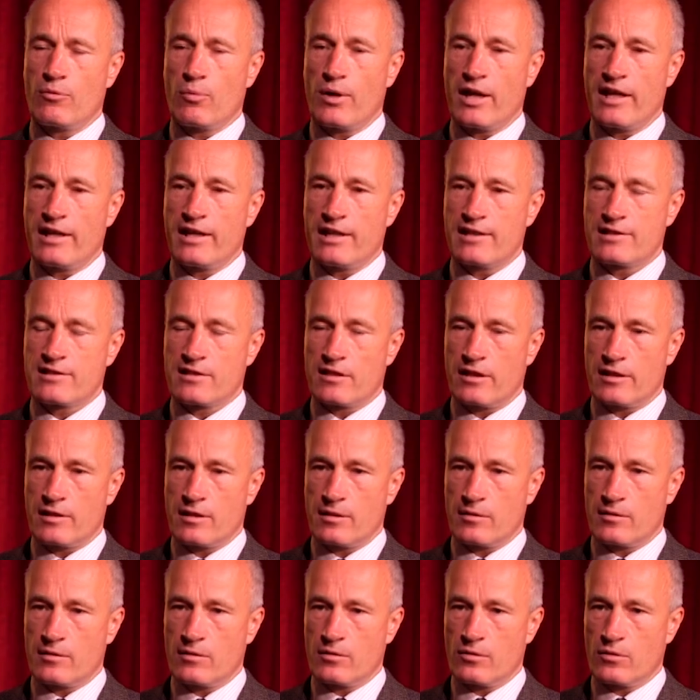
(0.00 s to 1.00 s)
way, it's
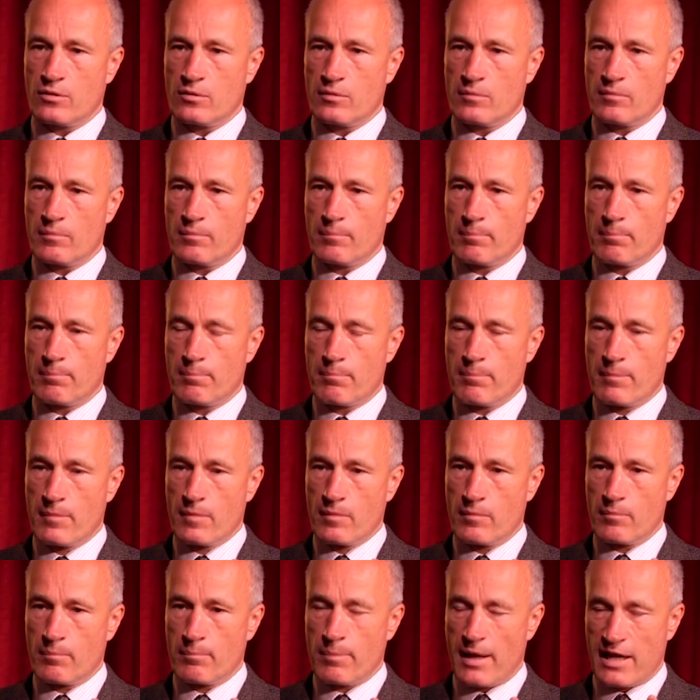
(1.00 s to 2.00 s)
like
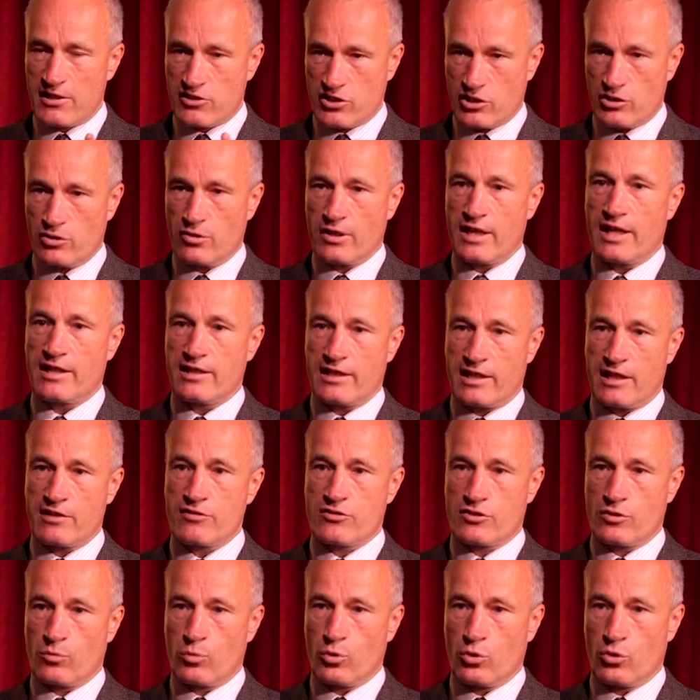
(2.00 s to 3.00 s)
bashing your head
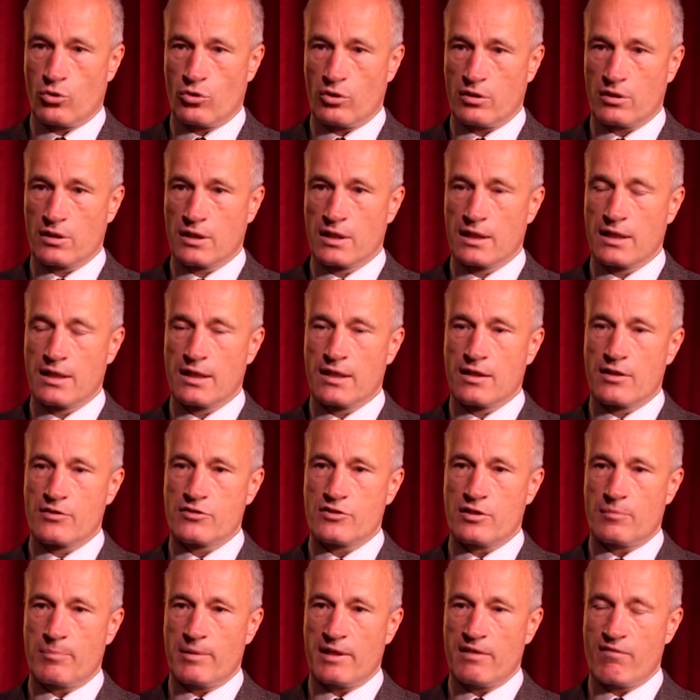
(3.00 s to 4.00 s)
against a wall
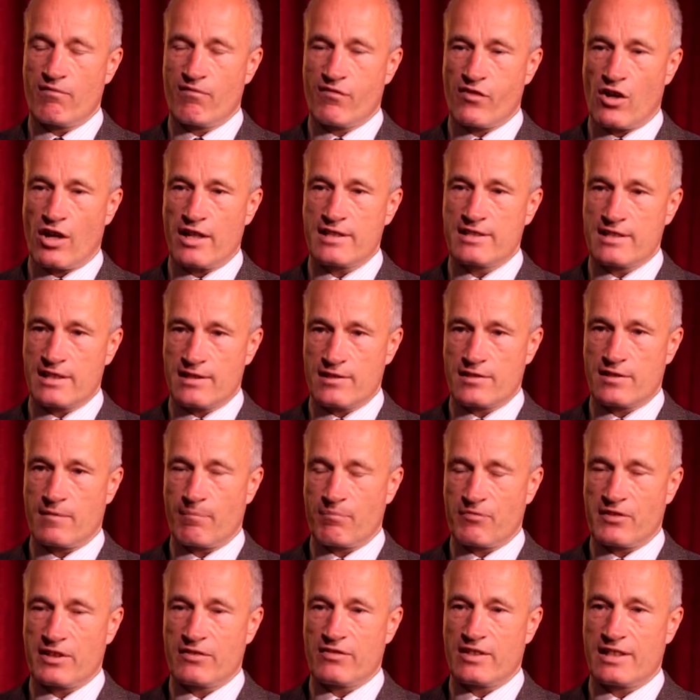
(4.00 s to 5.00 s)
to be fighting
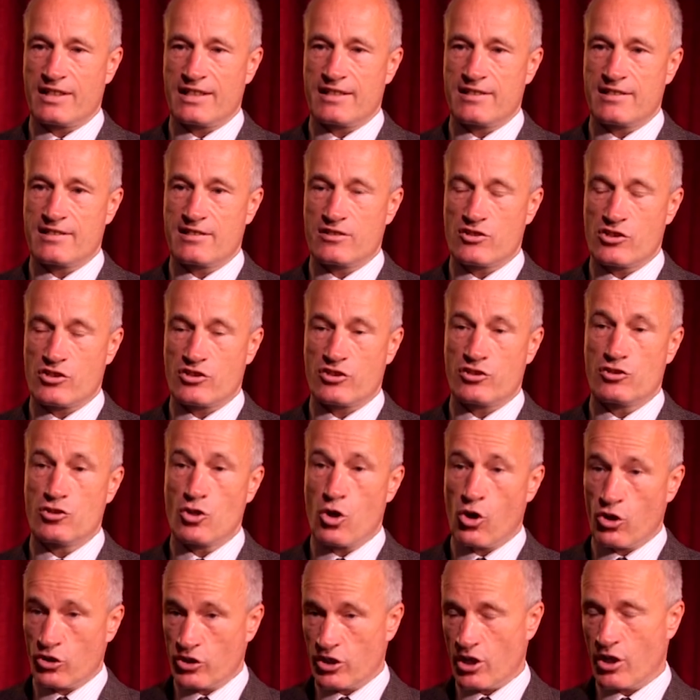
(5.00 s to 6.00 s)
something that is just
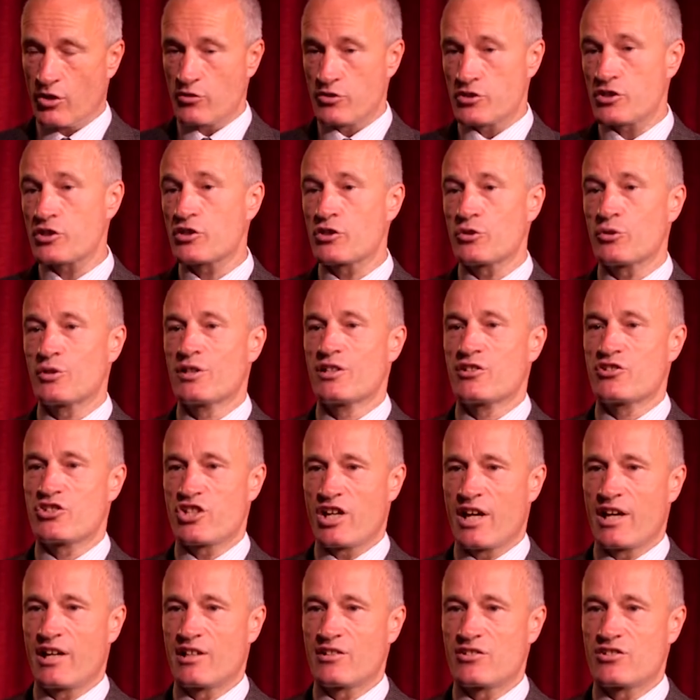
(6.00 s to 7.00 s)
not going to
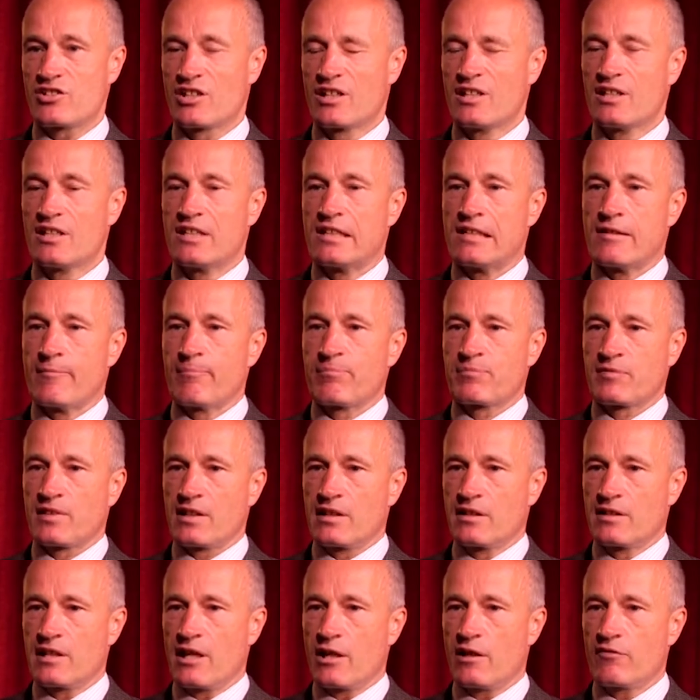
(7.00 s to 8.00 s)
change.
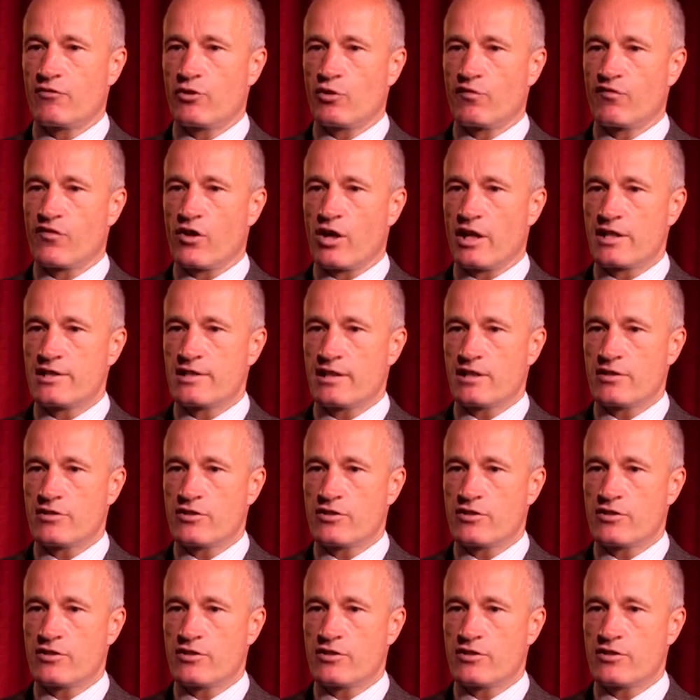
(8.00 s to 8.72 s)
Now, if you're fighting